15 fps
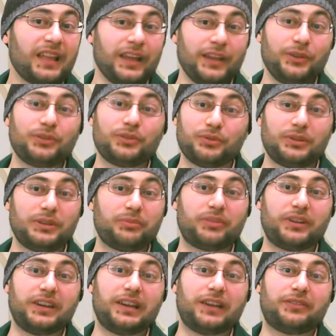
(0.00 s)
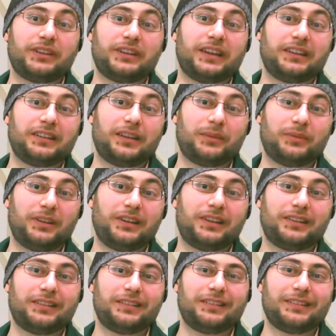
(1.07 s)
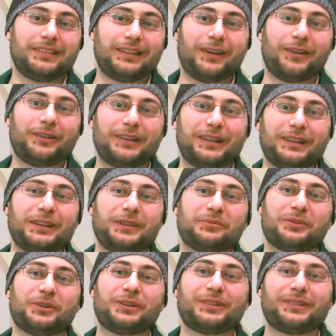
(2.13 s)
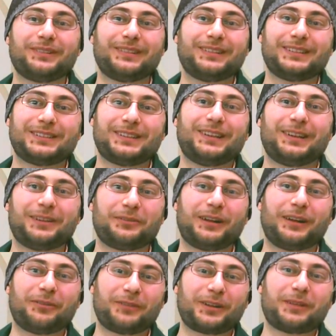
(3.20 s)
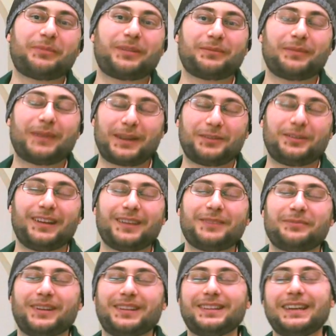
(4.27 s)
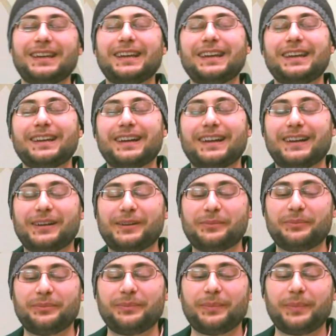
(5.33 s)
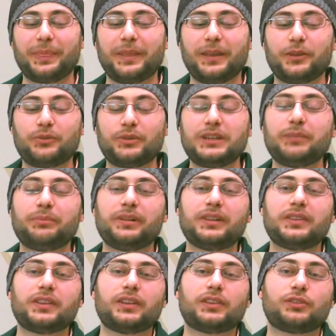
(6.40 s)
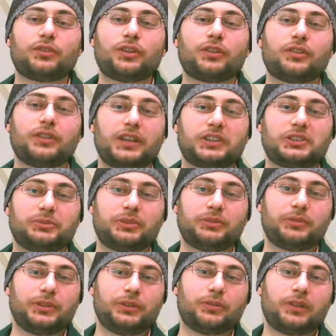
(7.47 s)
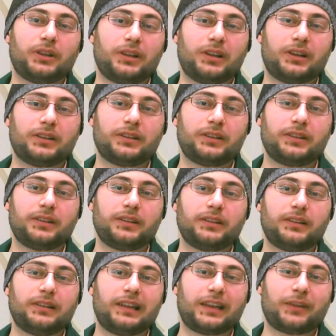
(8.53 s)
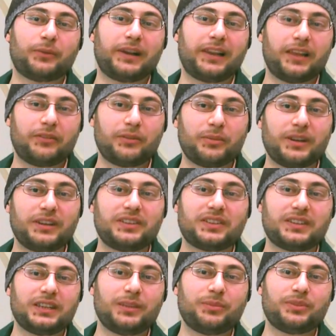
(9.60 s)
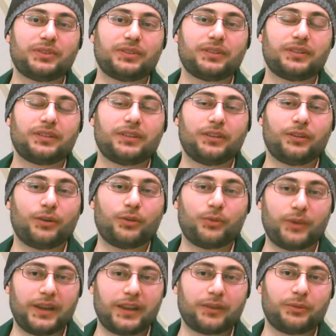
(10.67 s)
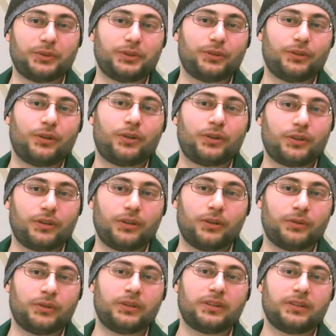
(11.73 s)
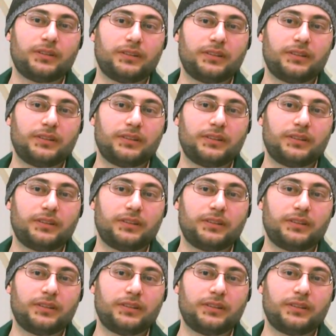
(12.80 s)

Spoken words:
I used to really pray it every night, alhamdulillah. And now not anymore, inshallah, well, I will get back to that. But it really builds a strong connection between you and Allah. Like while everybody sleeps, you're awake with your Lord alone.